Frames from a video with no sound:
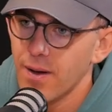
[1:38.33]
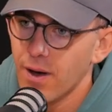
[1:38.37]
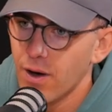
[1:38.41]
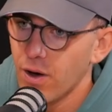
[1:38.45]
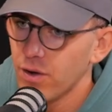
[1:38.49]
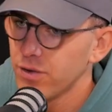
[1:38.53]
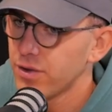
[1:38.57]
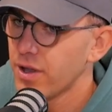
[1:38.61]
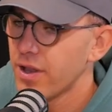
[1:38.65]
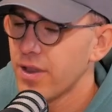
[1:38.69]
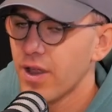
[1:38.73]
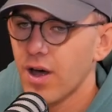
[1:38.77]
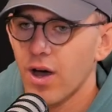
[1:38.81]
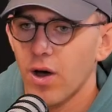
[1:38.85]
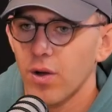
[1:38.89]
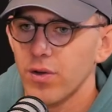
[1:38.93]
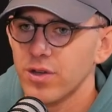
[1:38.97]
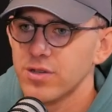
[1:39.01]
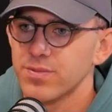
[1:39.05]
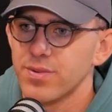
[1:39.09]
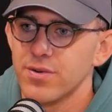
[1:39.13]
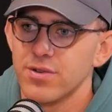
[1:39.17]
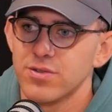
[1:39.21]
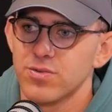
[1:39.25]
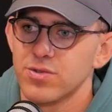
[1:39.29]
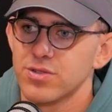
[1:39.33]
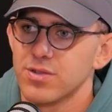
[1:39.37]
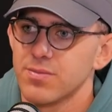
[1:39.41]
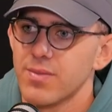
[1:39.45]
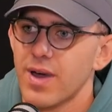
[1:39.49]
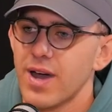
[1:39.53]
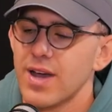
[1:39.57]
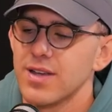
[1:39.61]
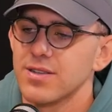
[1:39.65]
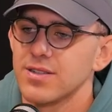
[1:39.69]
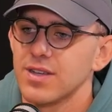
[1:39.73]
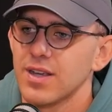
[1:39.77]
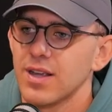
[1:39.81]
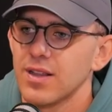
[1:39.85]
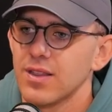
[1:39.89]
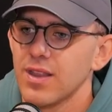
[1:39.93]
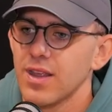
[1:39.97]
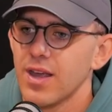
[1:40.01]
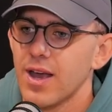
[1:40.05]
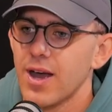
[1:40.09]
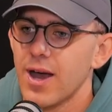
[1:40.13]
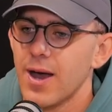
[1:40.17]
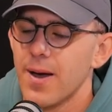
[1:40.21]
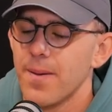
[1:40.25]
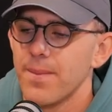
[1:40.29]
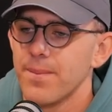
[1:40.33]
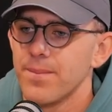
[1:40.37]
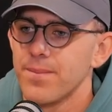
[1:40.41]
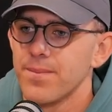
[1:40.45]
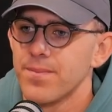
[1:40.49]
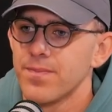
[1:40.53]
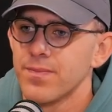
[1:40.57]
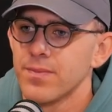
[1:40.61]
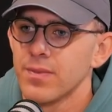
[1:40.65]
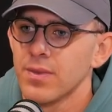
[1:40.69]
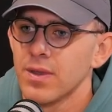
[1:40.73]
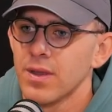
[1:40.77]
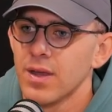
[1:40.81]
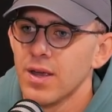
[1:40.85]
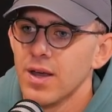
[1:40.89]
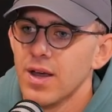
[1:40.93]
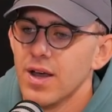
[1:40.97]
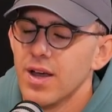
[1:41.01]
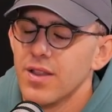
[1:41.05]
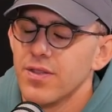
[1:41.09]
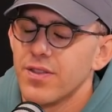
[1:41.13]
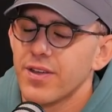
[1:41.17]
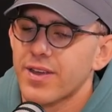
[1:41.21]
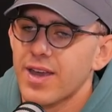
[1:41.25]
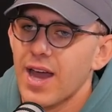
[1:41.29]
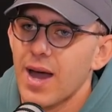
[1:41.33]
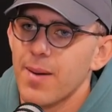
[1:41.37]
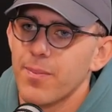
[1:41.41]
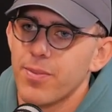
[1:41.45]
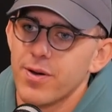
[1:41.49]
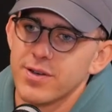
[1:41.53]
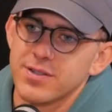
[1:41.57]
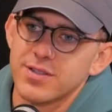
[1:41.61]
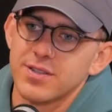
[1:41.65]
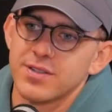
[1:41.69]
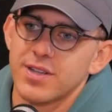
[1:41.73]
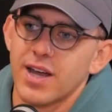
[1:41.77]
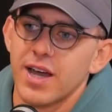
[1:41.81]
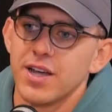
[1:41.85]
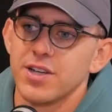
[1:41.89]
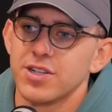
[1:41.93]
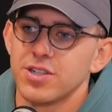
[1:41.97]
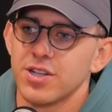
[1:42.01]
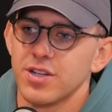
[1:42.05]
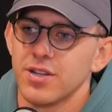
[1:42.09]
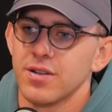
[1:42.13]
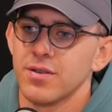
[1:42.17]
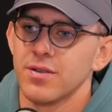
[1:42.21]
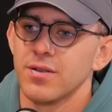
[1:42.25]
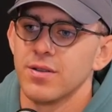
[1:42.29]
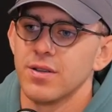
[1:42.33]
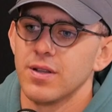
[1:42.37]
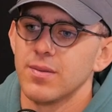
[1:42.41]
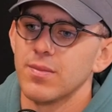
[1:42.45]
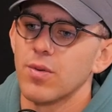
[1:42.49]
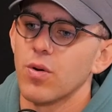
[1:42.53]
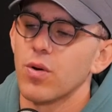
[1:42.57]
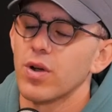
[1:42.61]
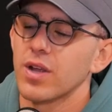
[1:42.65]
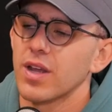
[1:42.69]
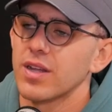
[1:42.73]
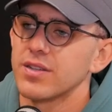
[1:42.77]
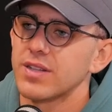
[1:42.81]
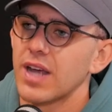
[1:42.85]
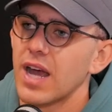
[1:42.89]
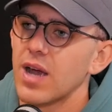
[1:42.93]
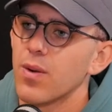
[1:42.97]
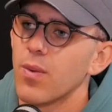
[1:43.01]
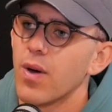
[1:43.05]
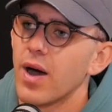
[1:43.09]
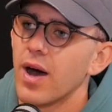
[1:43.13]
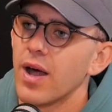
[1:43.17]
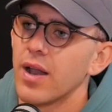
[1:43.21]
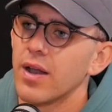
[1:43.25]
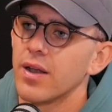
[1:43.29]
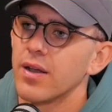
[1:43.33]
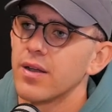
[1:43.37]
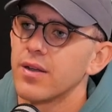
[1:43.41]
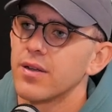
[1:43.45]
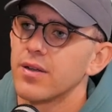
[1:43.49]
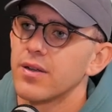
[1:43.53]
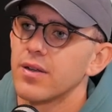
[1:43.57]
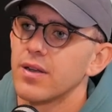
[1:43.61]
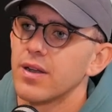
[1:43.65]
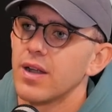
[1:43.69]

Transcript: Although the whole experience was amazing, the cap presentation the morning of day one,